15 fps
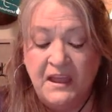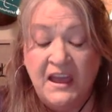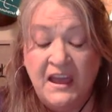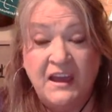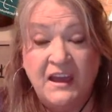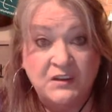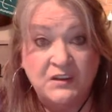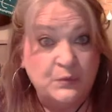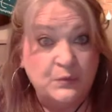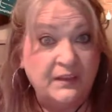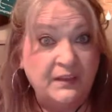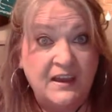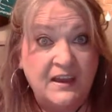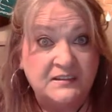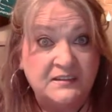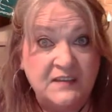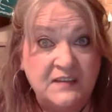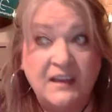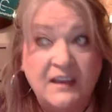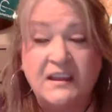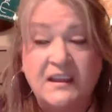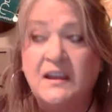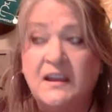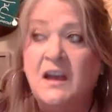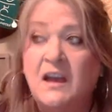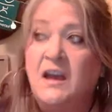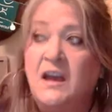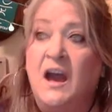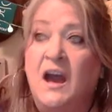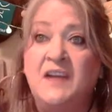and it's really exciting.
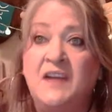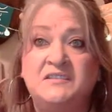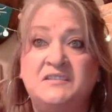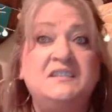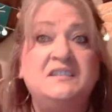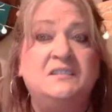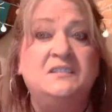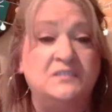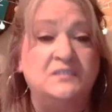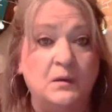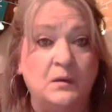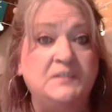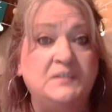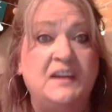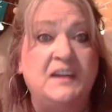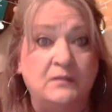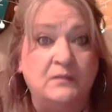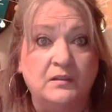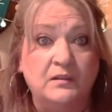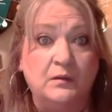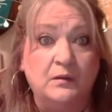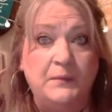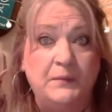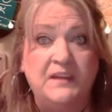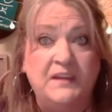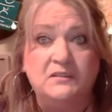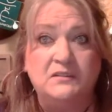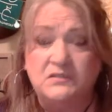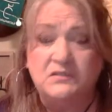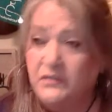I just need to slow it down a little bit
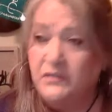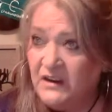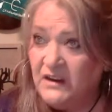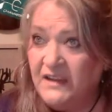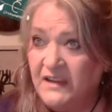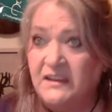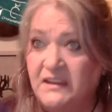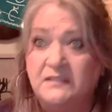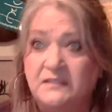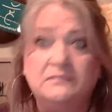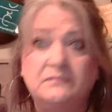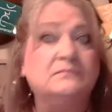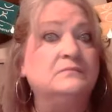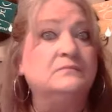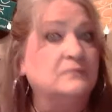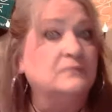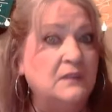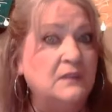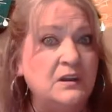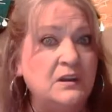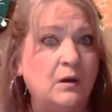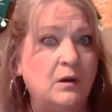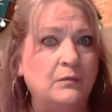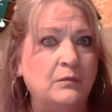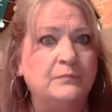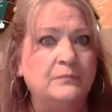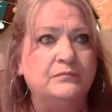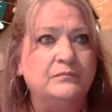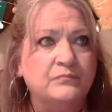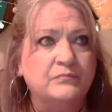so that I can, you know,
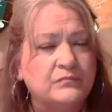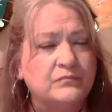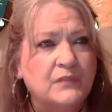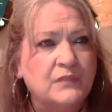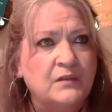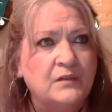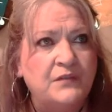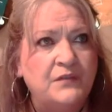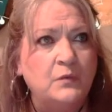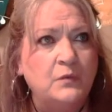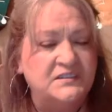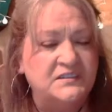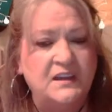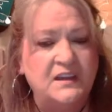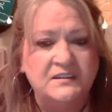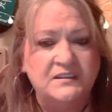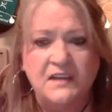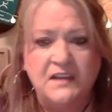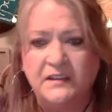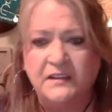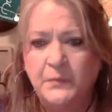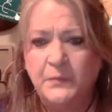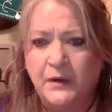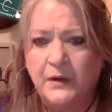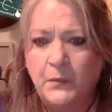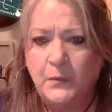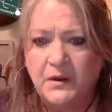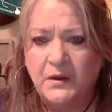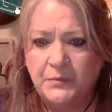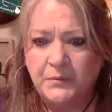focus on exactly where I
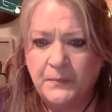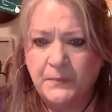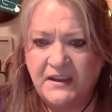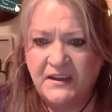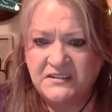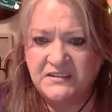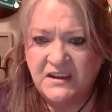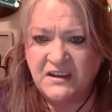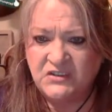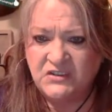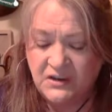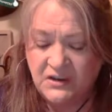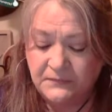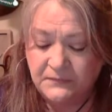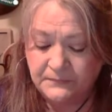want to put my attention.